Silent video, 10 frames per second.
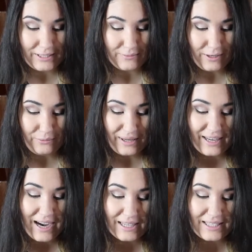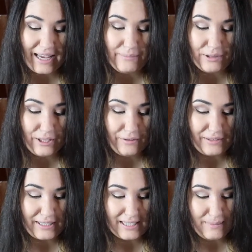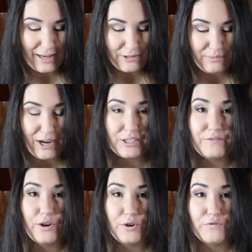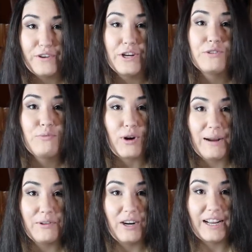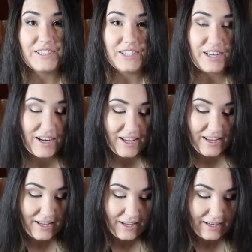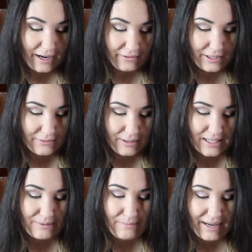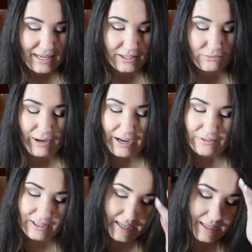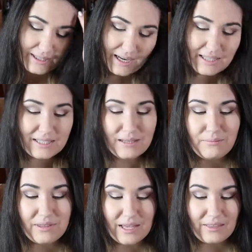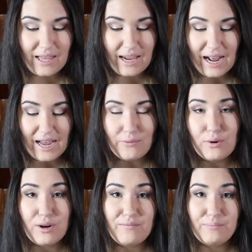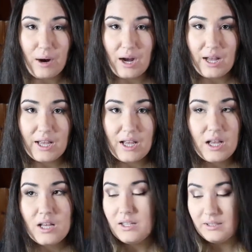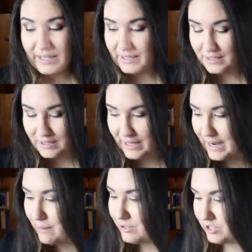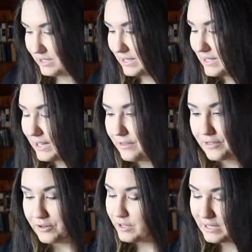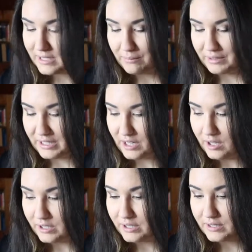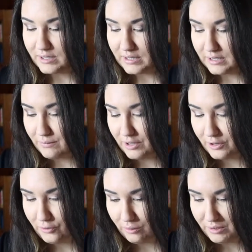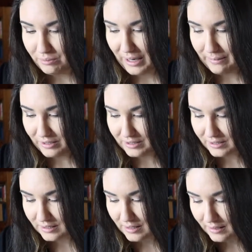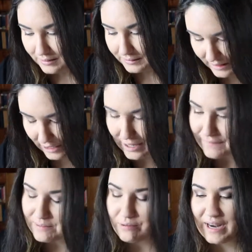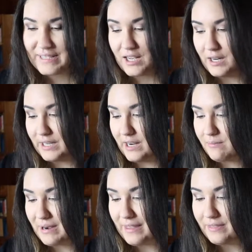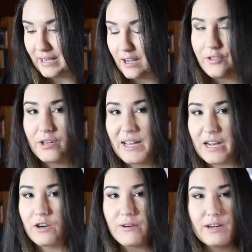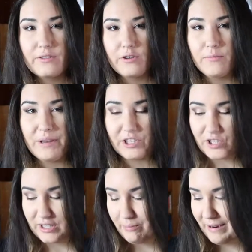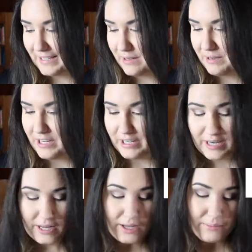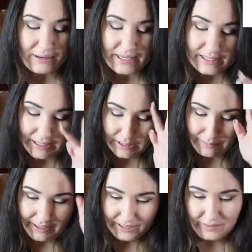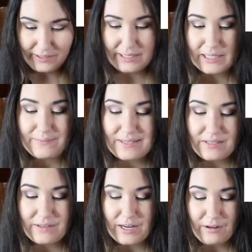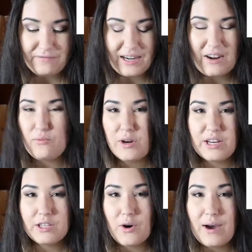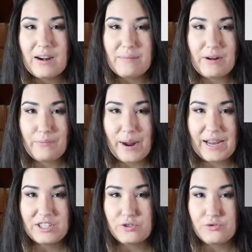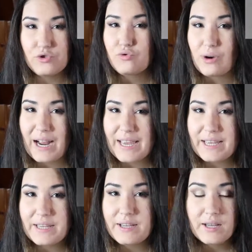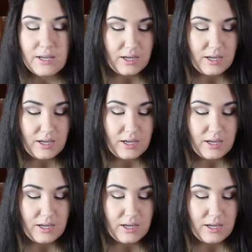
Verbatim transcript: this one. We got a sample of the Smashbox Photo Finish Primerizer. Now this one has been making the rounds, and it's not something that I would have bought. Like, cause it's like, how much is it? It's like 30 something dollars. It's one of their normal primers. They don't have the price on here, but I think I'll go ahead and throw a picture and the price up here, but it is expensive, and it's expensive enough that I wouldn't go out of my way to try it